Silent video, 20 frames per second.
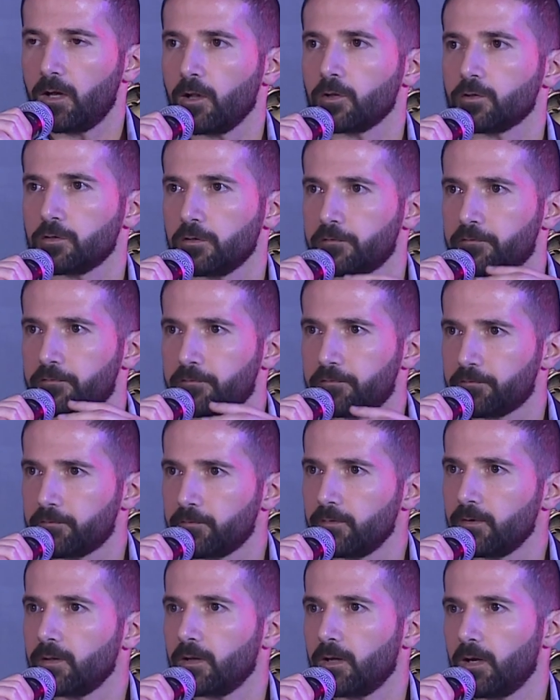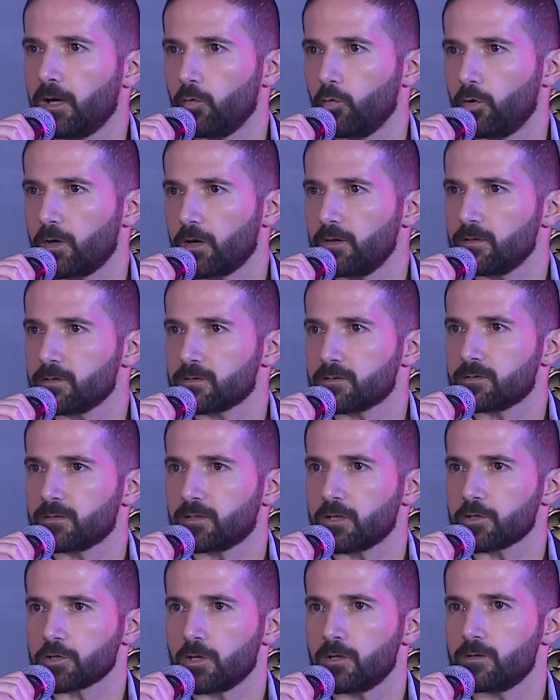lot of awareness
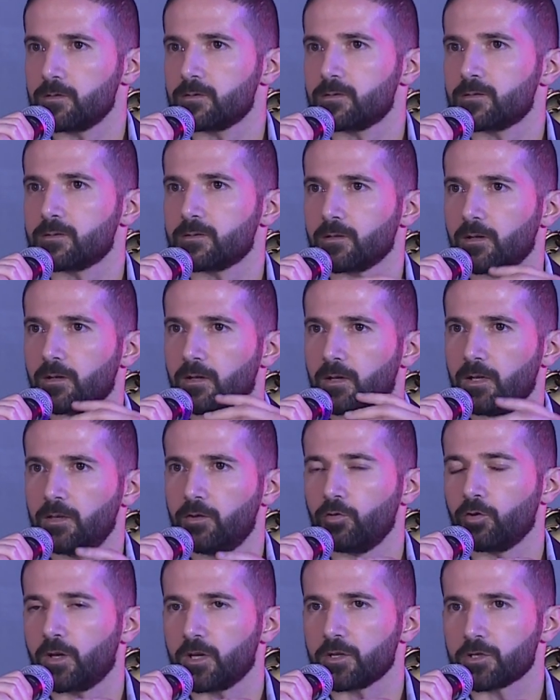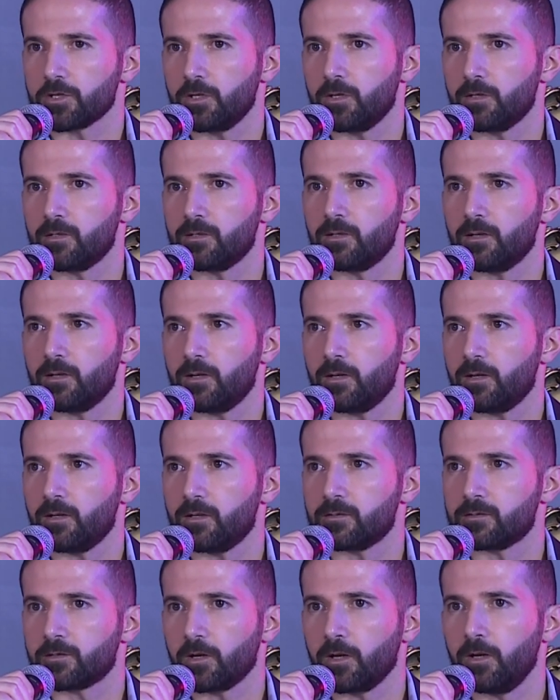sessions, educational
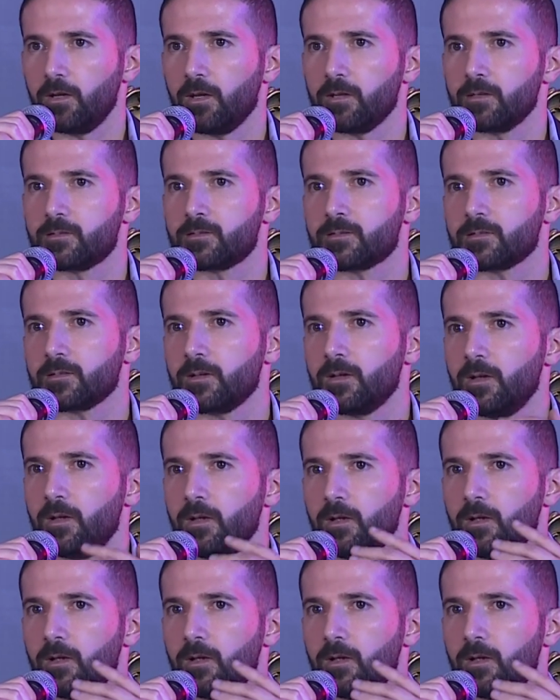trainings,